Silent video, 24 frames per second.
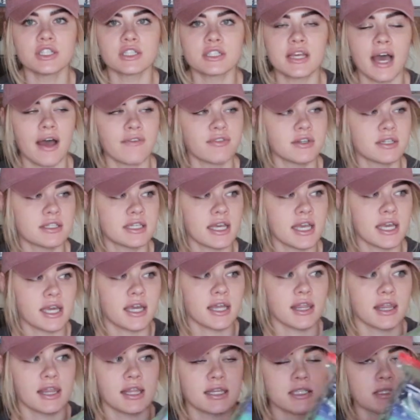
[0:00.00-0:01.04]
just have to
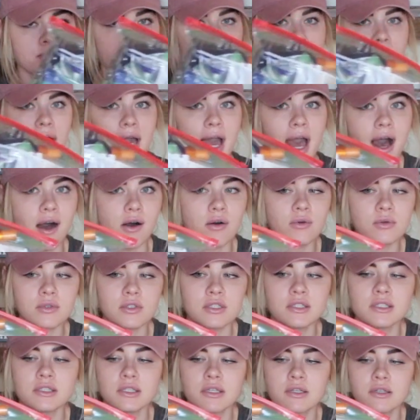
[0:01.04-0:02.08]
take this bag out.
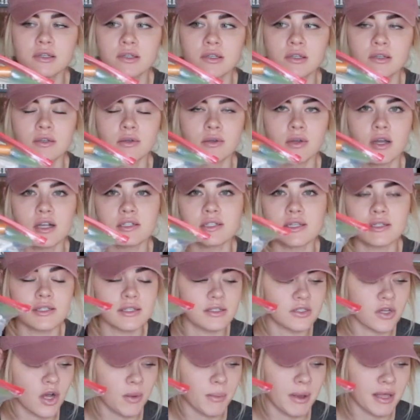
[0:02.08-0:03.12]
This is
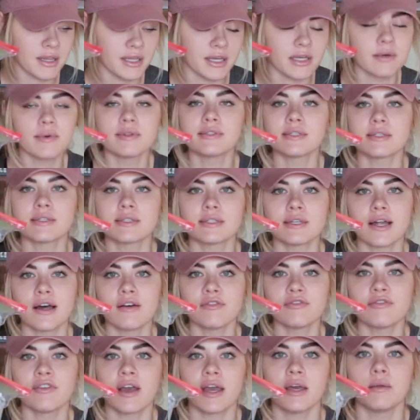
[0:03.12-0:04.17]
all my liquids and stuff,
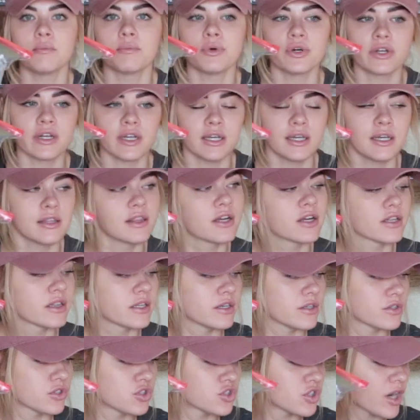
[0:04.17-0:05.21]
and put it in their
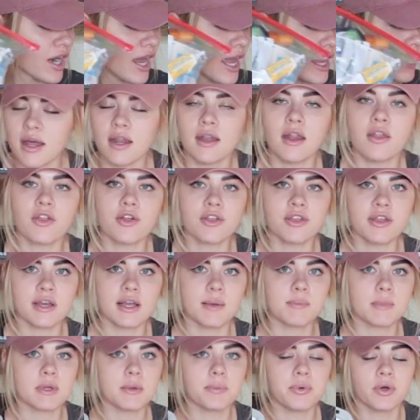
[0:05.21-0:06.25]
little tray. Another thing I'm
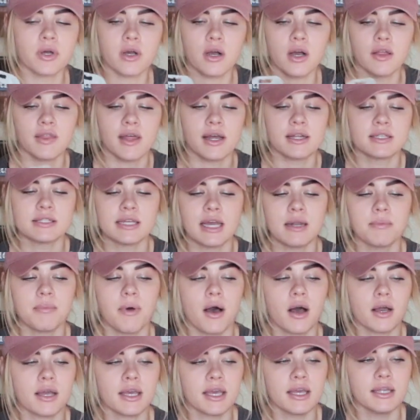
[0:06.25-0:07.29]
going to put on that side
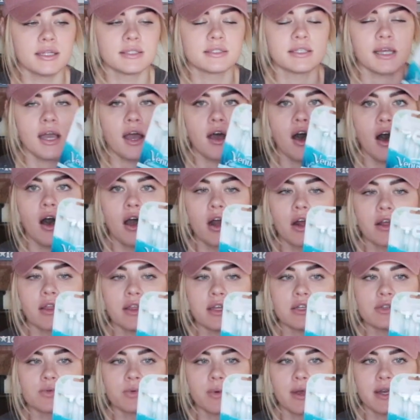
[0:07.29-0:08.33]
pocket are
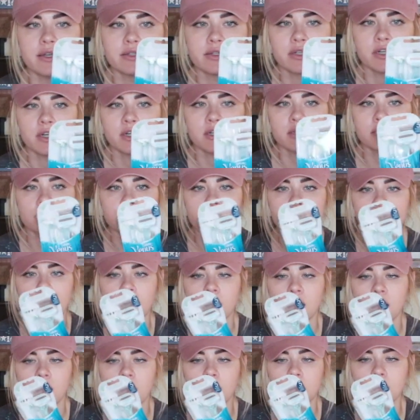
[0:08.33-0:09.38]
these razors,
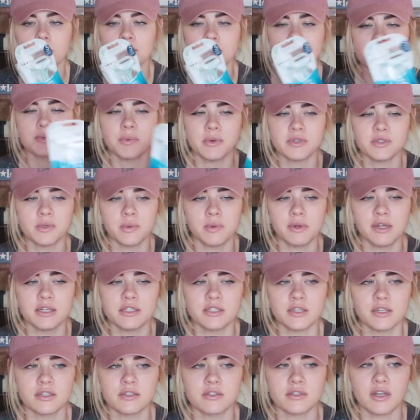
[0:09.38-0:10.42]
disposable
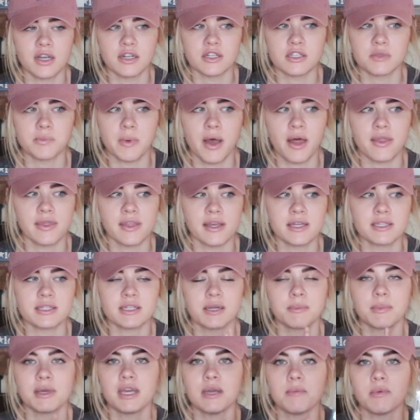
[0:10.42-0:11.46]
razors. I just bought this and
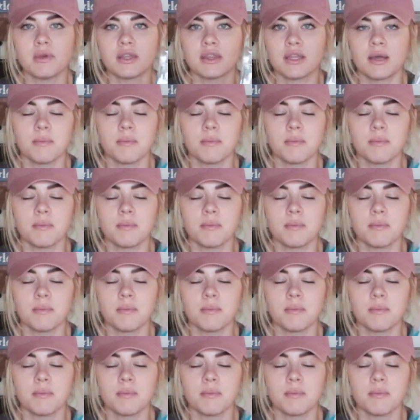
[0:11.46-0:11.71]
I'm keeping